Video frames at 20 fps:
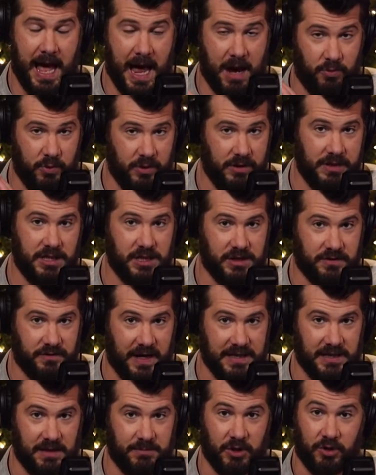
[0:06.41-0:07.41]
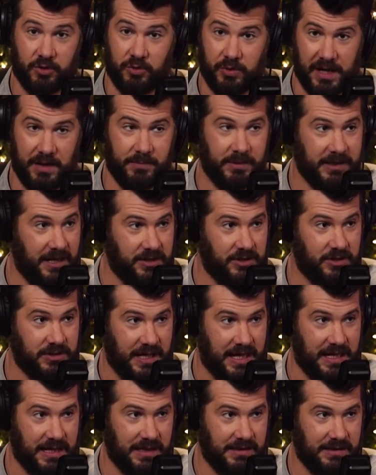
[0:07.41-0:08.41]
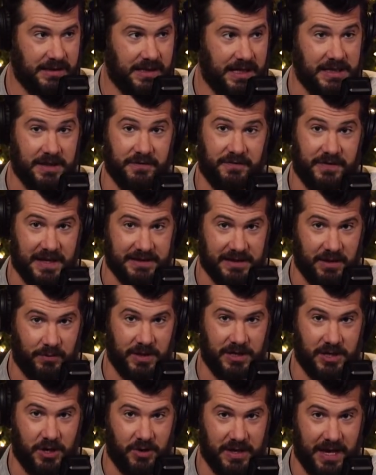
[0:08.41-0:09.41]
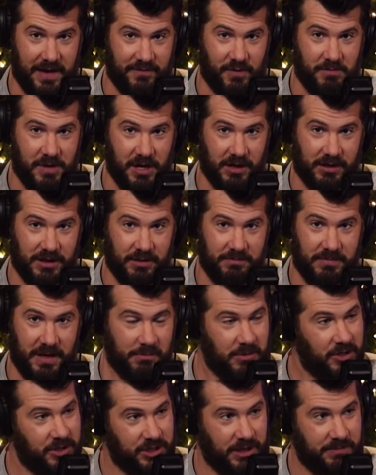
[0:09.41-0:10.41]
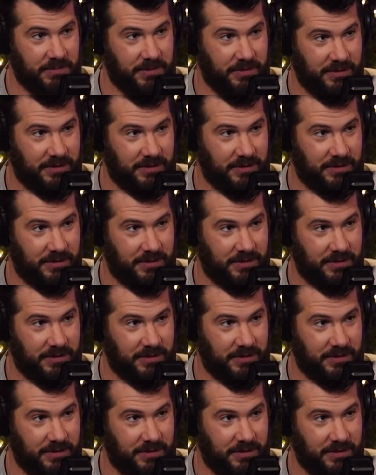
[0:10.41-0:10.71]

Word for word: I really just find them incredibly entertaining, and the fact that we know they have a Mug Club membership.